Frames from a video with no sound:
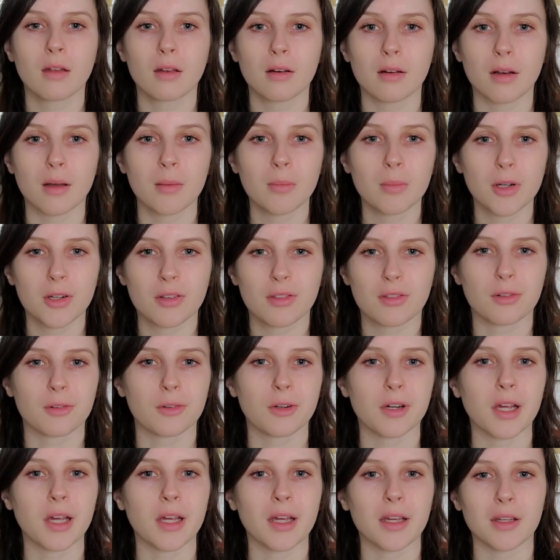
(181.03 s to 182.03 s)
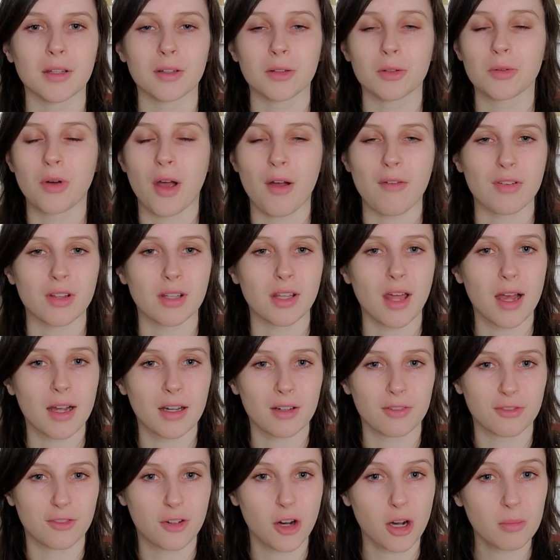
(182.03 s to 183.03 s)
Number 3, you have a lack
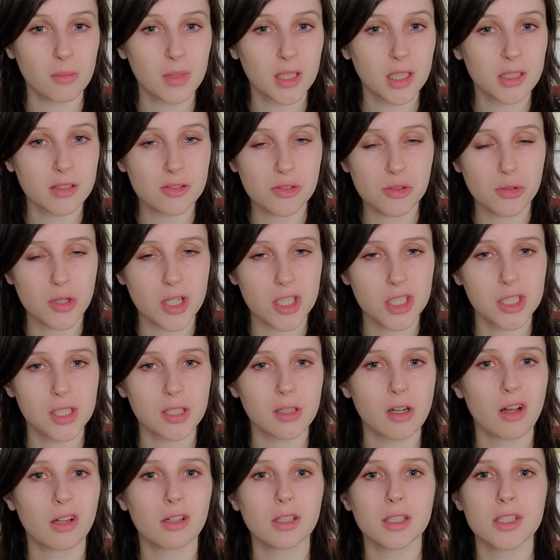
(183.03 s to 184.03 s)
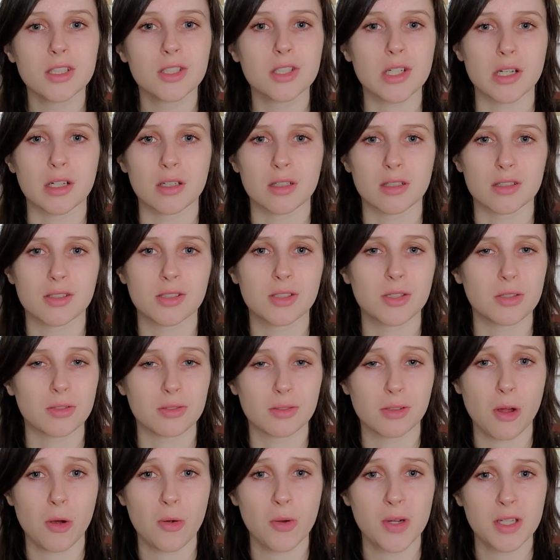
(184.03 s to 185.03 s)
of garment construction knowledge and it's
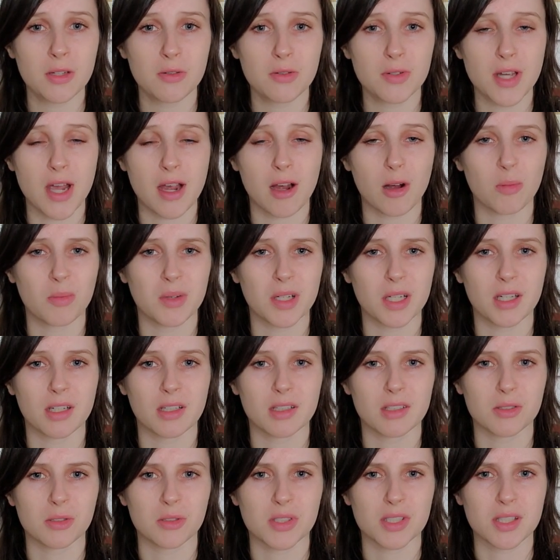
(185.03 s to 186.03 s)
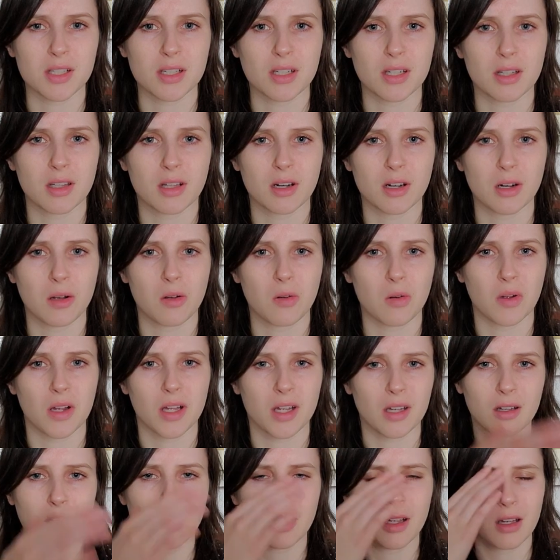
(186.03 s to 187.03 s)
slowing you down because you're sitting there
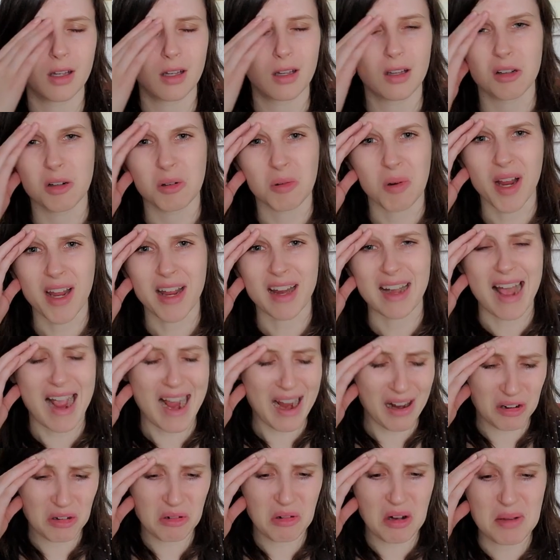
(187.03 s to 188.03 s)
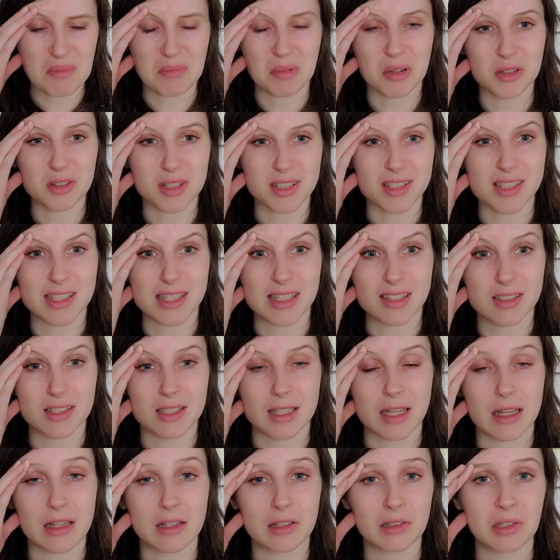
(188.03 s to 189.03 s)
going, wait, how do I put this thing
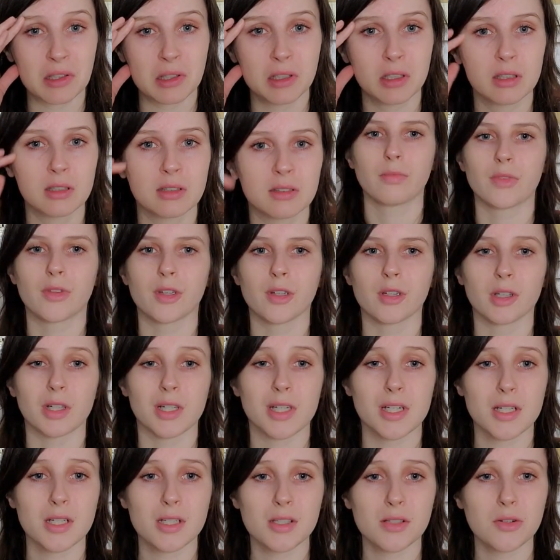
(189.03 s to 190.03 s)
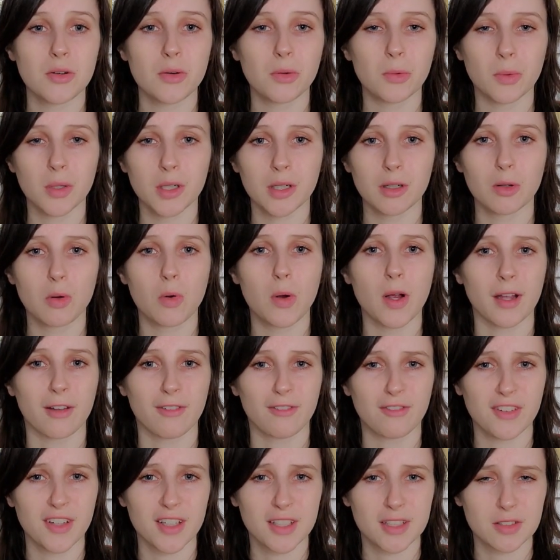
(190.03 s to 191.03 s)
together? There is no real quick
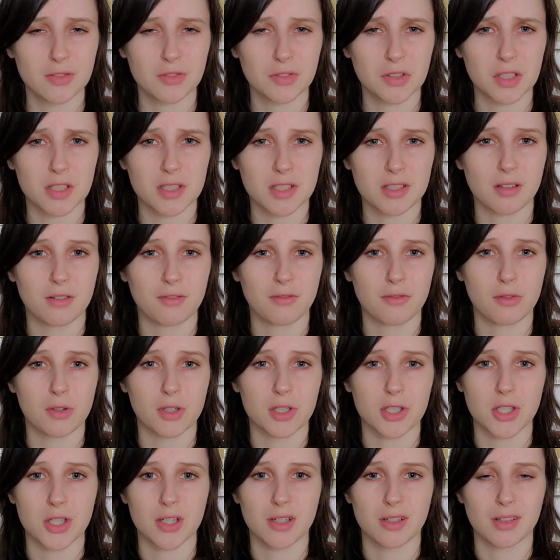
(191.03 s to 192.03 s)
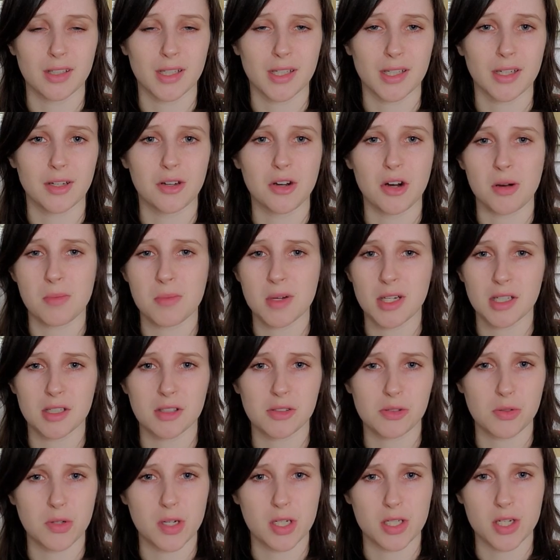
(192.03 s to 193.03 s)
fix for this, unfortunately. Garment
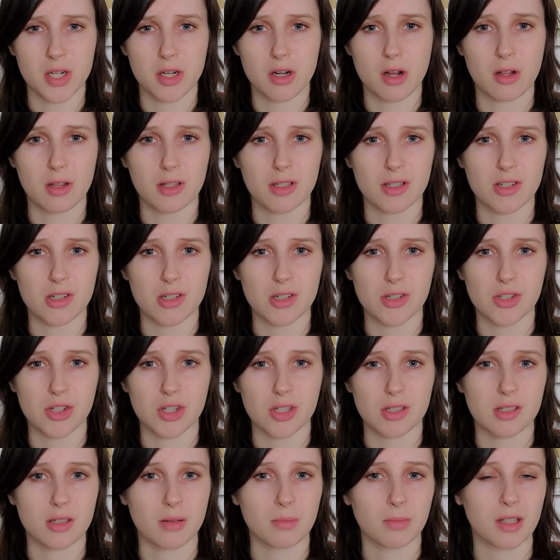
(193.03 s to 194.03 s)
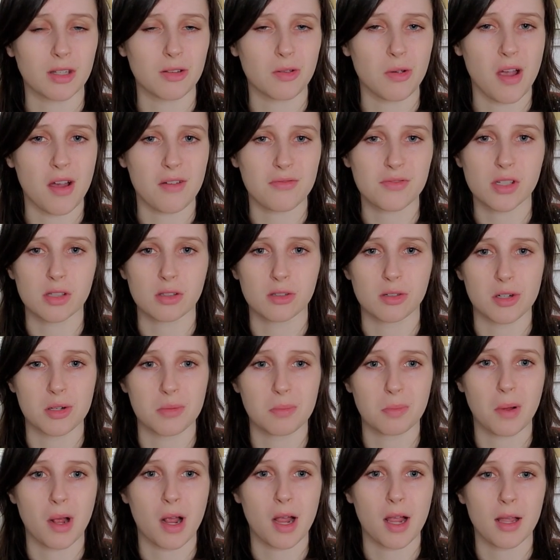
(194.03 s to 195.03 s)
construction knowledge is just something you have to
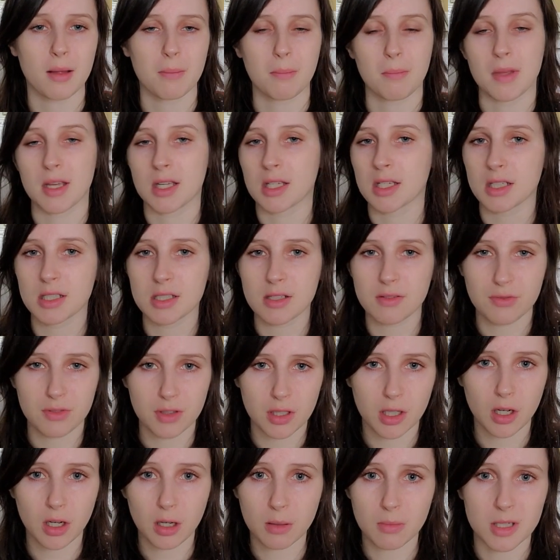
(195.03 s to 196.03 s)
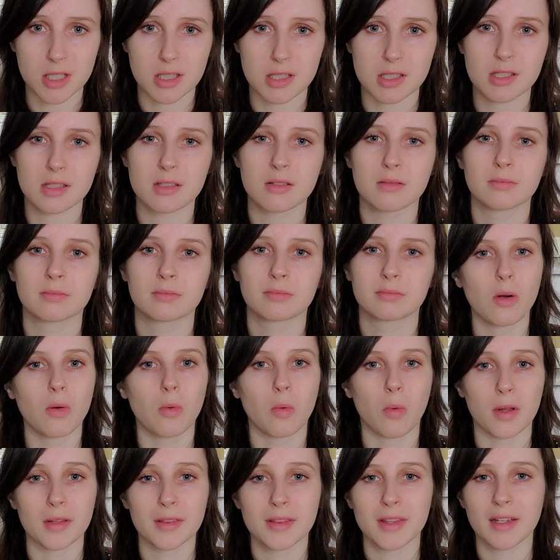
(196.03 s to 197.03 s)
learn by making different garments.
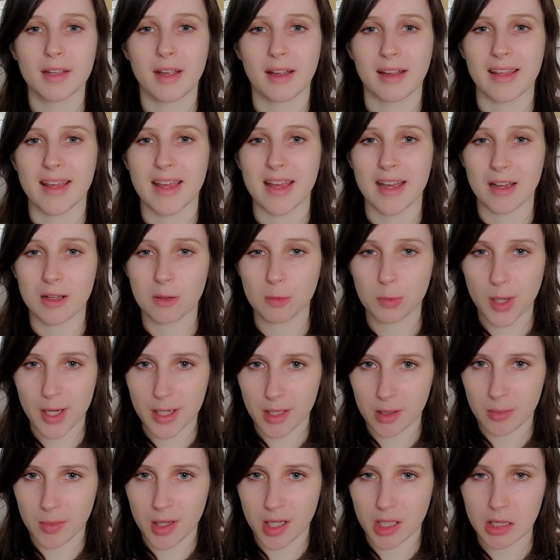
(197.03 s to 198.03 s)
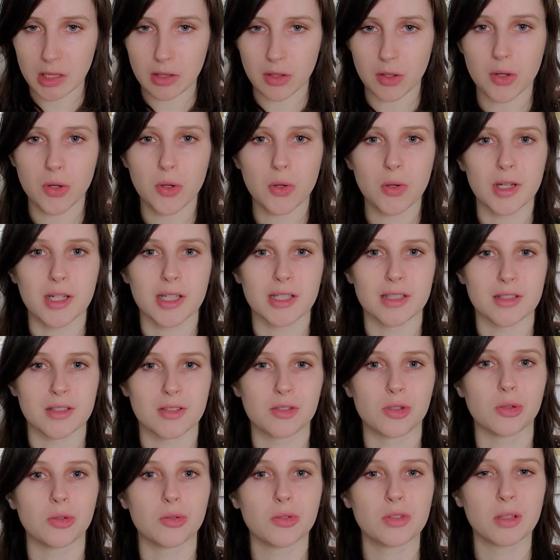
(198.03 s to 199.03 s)
One thing I can recommend though
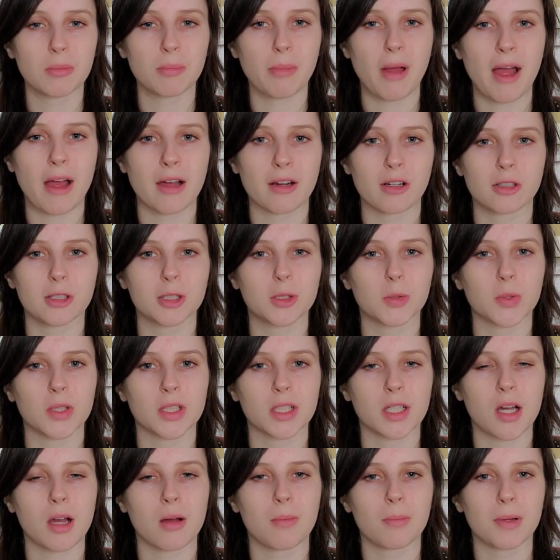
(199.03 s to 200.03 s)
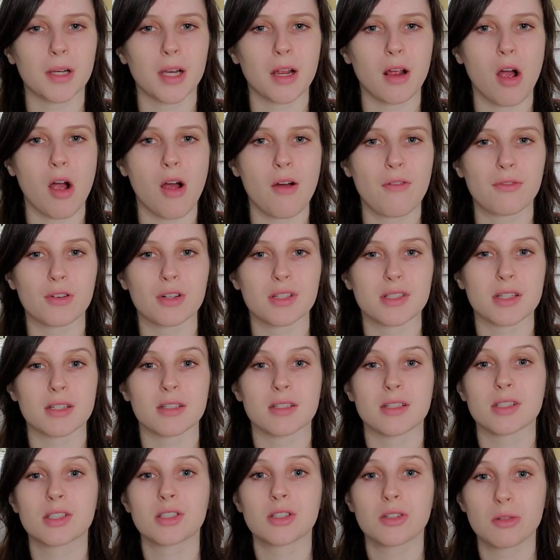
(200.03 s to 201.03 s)
is using patterns where the company offers
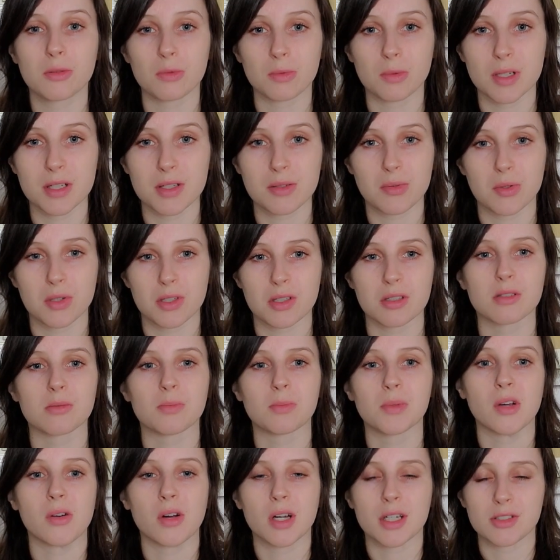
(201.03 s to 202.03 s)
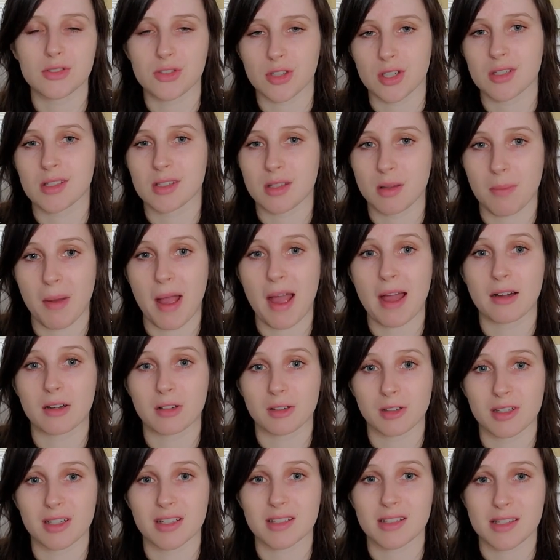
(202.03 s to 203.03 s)
additional resources beyond just the
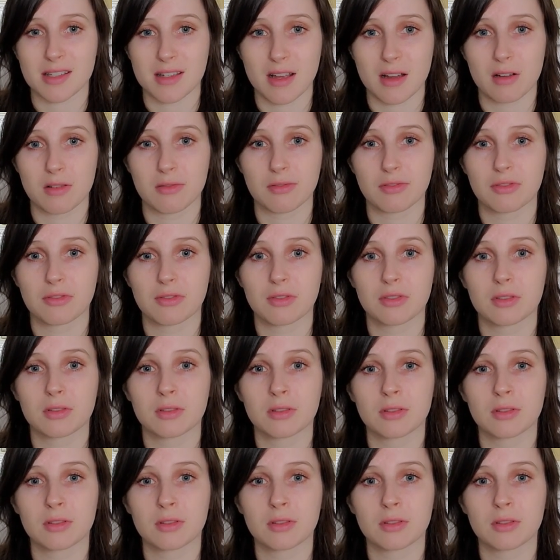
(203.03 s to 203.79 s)
pattern itself.